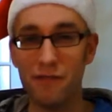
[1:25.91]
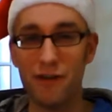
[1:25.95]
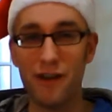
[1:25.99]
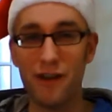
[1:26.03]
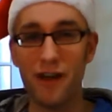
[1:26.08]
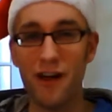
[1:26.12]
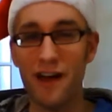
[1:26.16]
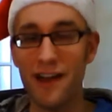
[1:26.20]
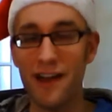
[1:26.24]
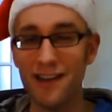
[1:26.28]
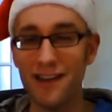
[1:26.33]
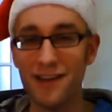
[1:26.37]
or
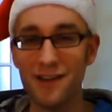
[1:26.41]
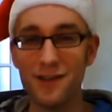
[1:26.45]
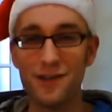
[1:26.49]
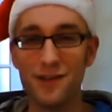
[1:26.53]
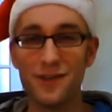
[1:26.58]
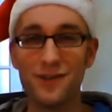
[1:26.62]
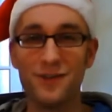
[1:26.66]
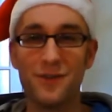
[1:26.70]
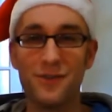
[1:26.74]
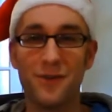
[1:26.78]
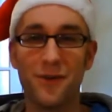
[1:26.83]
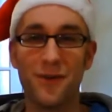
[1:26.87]

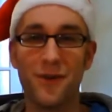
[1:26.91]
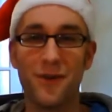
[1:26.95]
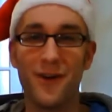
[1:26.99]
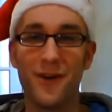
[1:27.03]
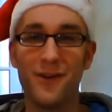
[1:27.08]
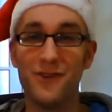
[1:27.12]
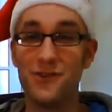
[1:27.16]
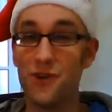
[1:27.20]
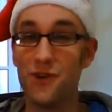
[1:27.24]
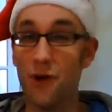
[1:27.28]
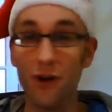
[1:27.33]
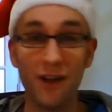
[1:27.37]
kindness
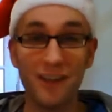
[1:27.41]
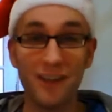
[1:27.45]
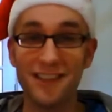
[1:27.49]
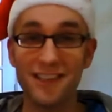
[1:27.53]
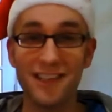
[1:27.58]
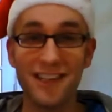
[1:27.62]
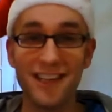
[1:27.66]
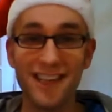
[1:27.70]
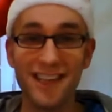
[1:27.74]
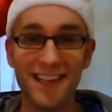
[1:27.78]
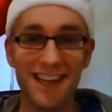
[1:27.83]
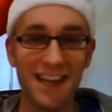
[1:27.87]
or
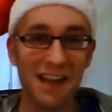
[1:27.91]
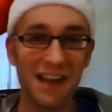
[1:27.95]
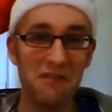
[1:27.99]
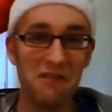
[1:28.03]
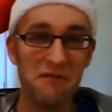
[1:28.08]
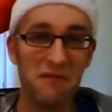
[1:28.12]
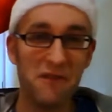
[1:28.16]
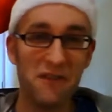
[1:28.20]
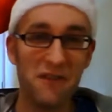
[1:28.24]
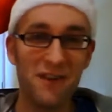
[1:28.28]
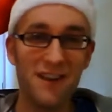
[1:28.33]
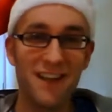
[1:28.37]
jollity
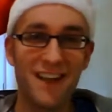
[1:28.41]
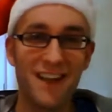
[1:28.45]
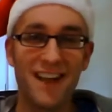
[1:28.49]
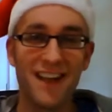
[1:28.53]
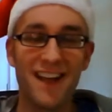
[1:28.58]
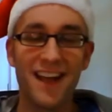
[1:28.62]
even